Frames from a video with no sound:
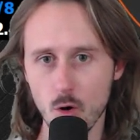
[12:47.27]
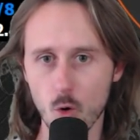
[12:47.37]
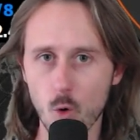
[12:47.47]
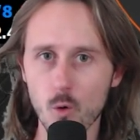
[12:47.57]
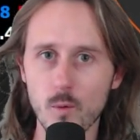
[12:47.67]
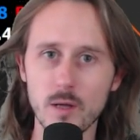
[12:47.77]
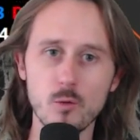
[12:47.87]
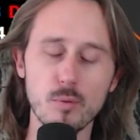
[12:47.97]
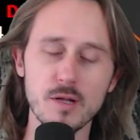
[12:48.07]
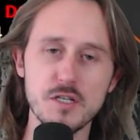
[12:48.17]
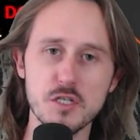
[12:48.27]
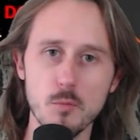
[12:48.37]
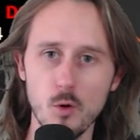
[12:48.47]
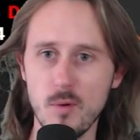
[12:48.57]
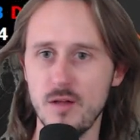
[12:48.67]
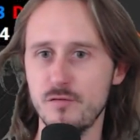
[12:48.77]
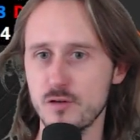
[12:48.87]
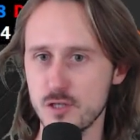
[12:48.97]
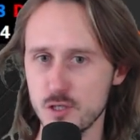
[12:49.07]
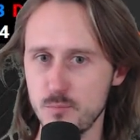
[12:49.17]
Or when you play small blind
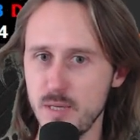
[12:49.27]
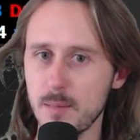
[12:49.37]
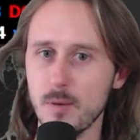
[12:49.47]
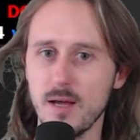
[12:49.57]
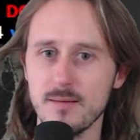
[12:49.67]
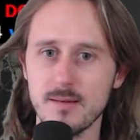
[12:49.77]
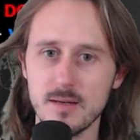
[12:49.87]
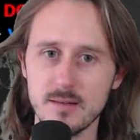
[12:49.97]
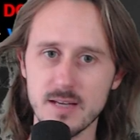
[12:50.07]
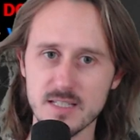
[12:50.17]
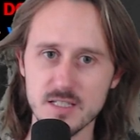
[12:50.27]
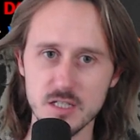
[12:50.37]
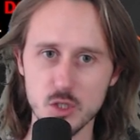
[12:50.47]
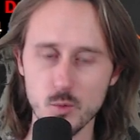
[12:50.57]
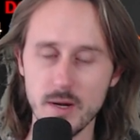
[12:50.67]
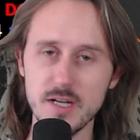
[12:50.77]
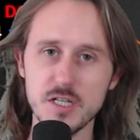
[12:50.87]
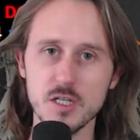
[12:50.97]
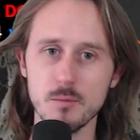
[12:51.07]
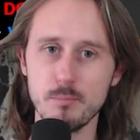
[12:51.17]
versus big blind, and in that
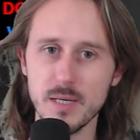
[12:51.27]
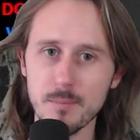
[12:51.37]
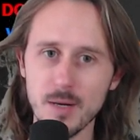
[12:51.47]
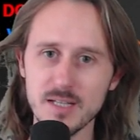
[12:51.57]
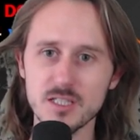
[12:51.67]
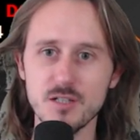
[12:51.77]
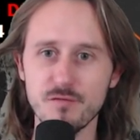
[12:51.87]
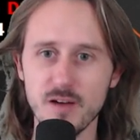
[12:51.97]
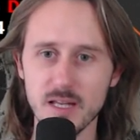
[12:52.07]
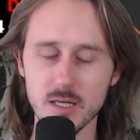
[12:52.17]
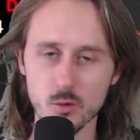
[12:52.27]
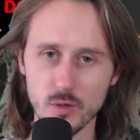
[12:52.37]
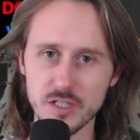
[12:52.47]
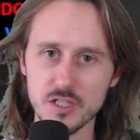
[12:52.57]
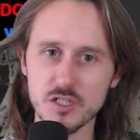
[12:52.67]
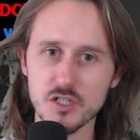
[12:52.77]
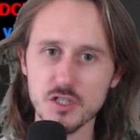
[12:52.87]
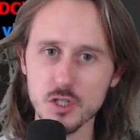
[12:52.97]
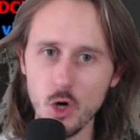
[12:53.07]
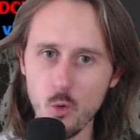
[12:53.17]
situation, the big blind's defending range is
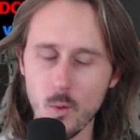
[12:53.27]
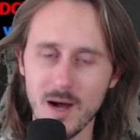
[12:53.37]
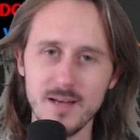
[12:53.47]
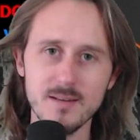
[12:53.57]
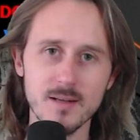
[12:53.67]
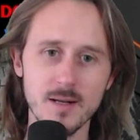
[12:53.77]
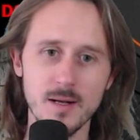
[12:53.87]
so wide